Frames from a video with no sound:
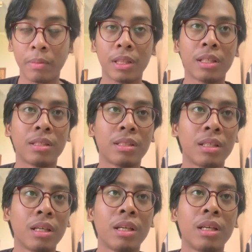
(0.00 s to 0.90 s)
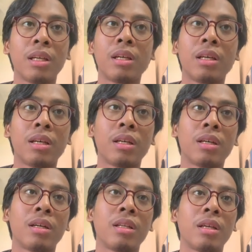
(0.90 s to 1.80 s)
methods?
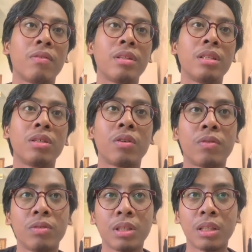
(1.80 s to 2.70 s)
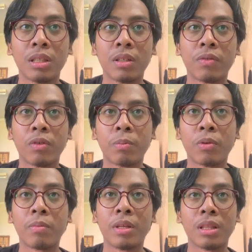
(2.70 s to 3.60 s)
The advantage of using a
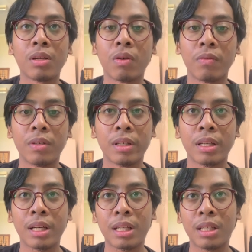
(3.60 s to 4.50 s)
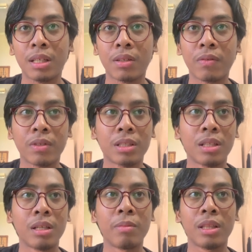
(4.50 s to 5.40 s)
four-probe method over other
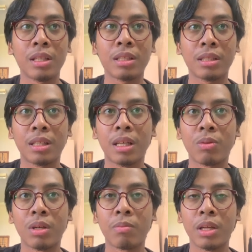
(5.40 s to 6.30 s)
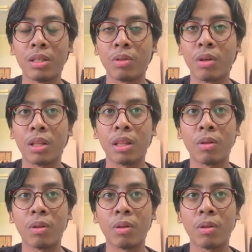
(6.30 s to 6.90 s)
conventional method is that we manage to